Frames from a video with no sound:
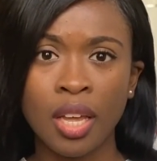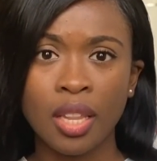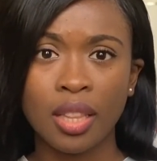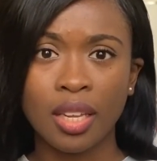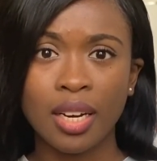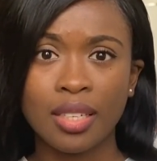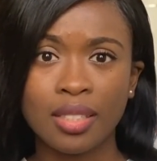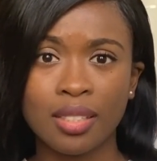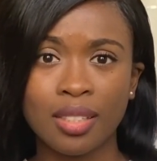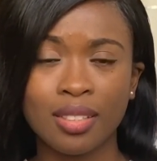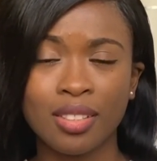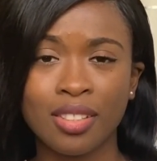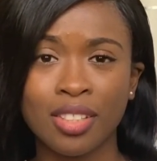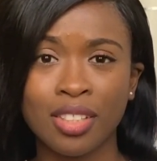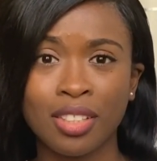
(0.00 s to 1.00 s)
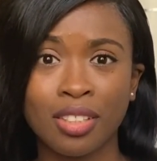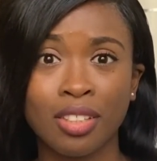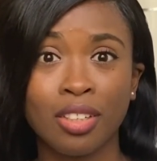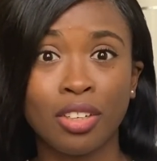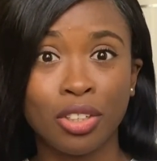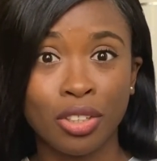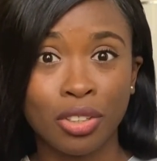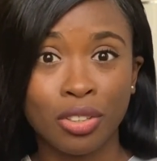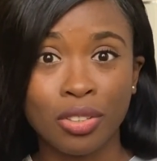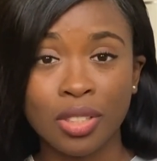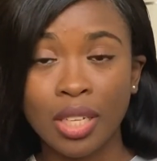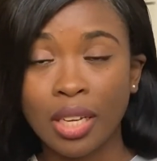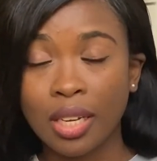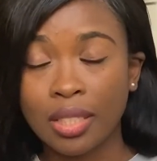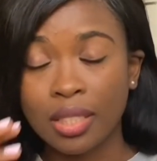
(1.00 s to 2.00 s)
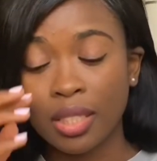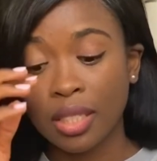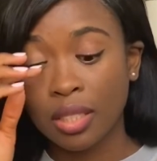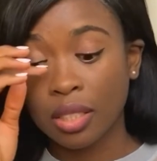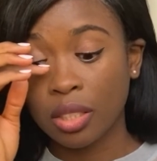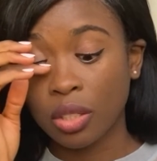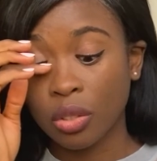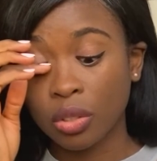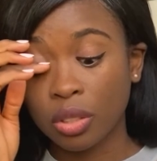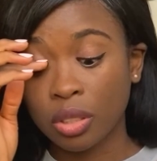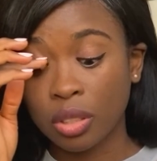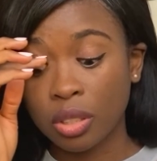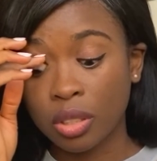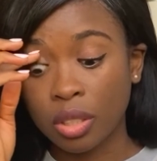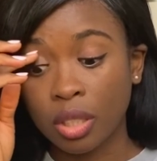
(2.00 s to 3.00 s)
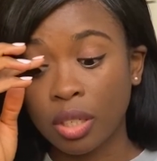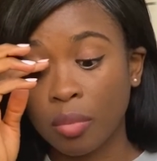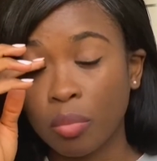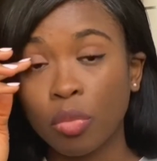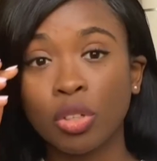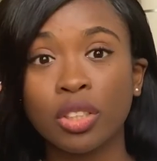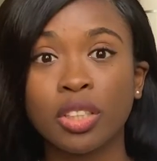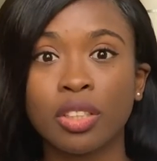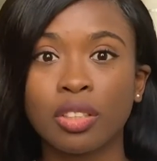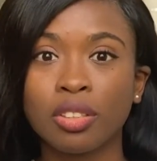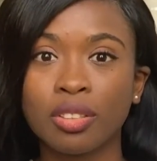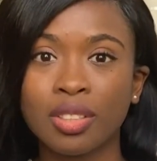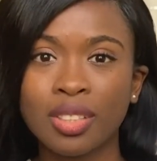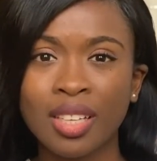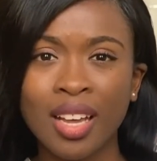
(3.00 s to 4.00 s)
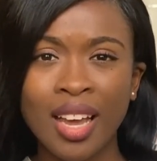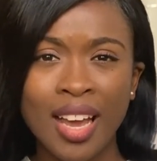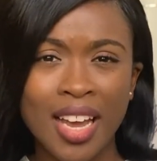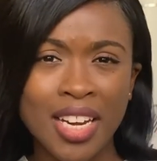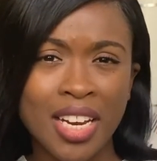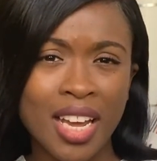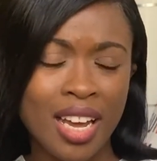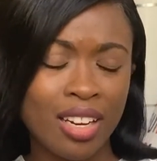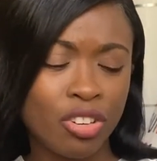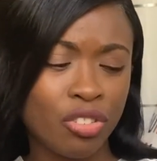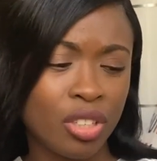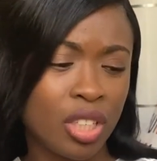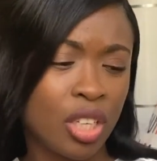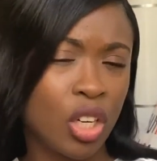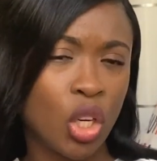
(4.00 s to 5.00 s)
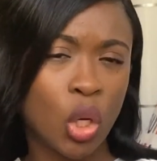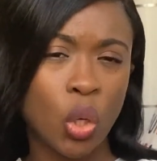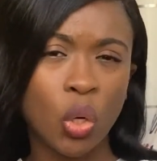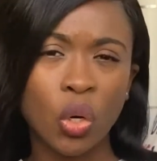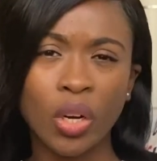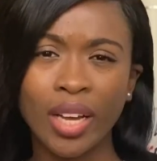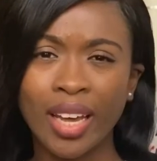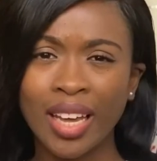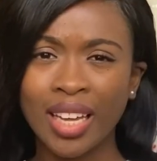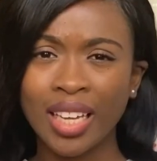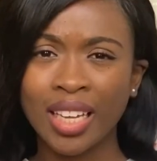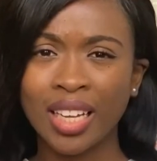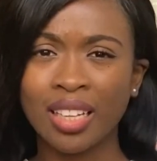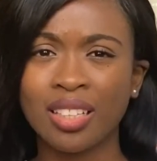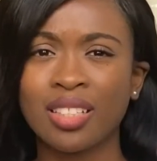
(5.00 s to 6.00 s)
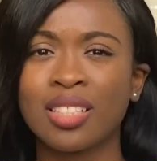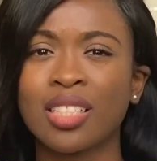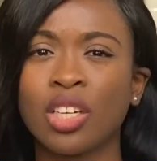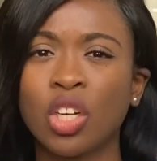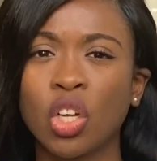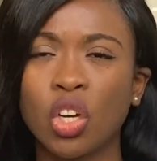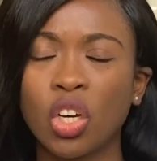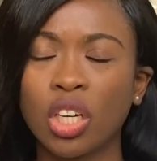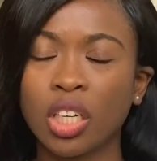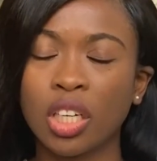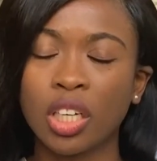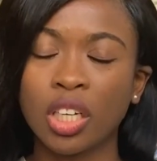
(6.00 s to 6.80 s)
Then I started seeing girls, like I started seeing all these models, and they had really long hands, long